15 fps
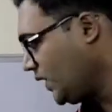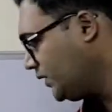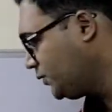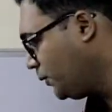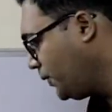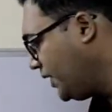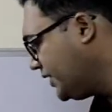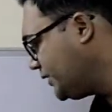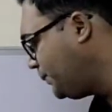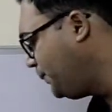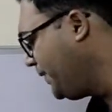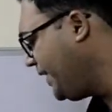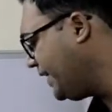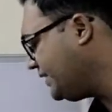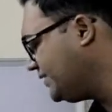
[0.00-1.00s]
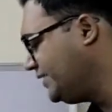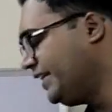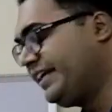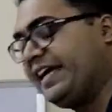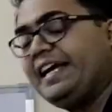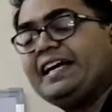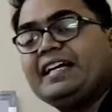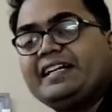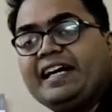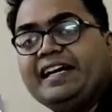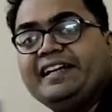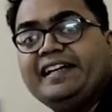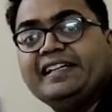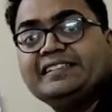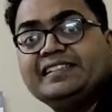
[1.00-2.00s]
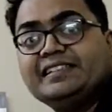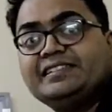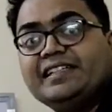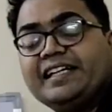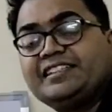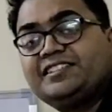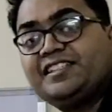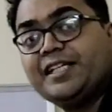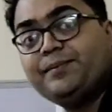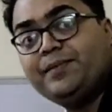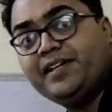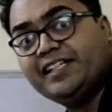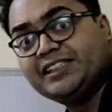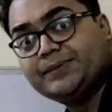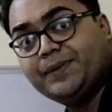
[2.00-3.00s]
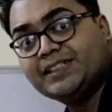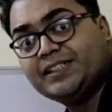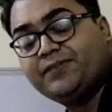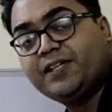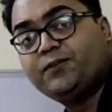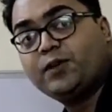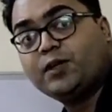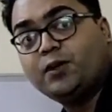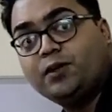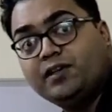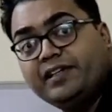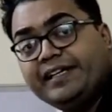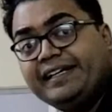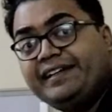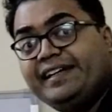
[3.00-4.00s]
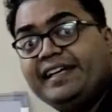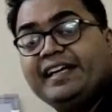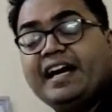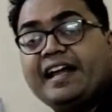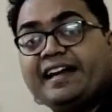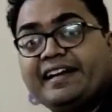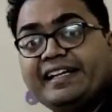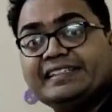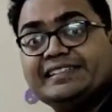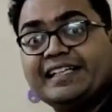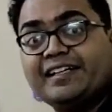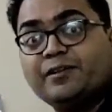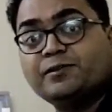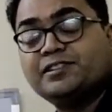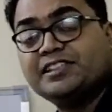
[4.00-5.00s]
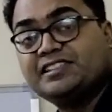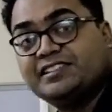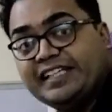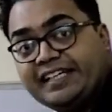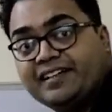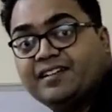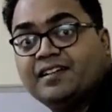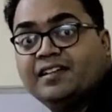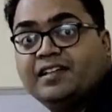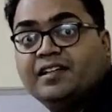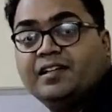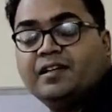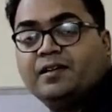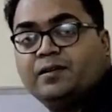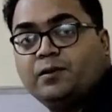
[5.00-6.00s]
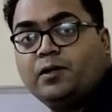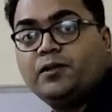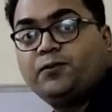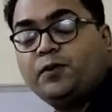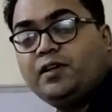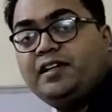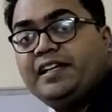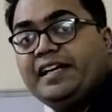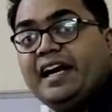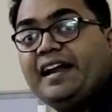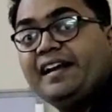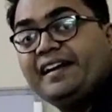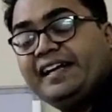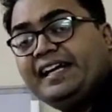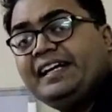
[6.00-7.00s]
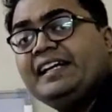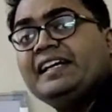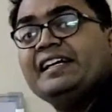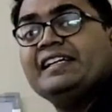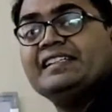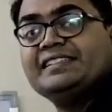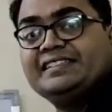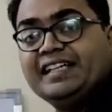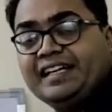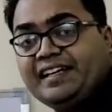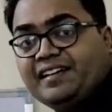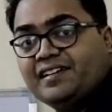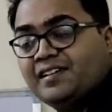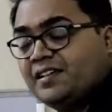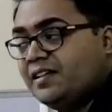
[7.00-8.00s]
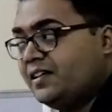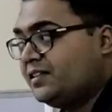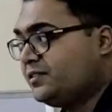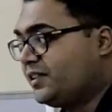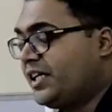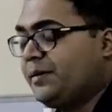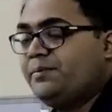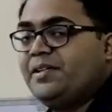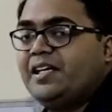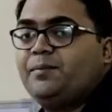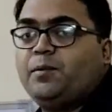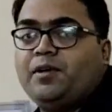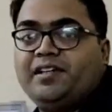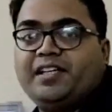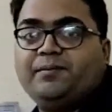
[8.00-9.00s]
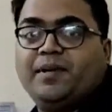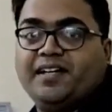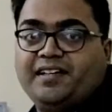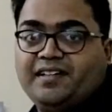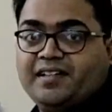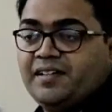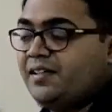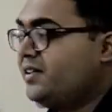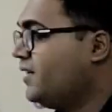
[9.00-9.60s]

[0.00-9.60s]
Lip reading: So this PHTK kinase is extremely specific for only tRNA selenocysteine, not for tRNA serine. So keep that point in mind.